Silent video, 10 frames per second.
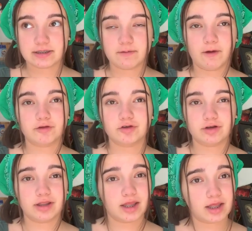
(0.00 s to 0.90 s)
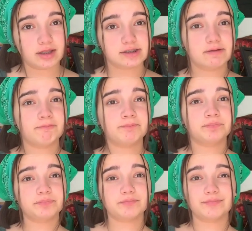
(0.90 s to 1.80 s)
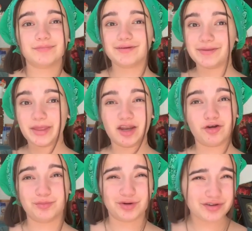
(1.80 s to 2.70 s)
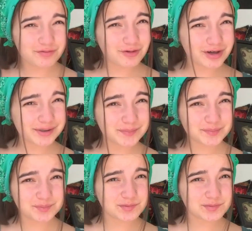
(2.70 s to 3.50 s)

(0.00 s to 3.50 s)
about certain things and then earn money for it.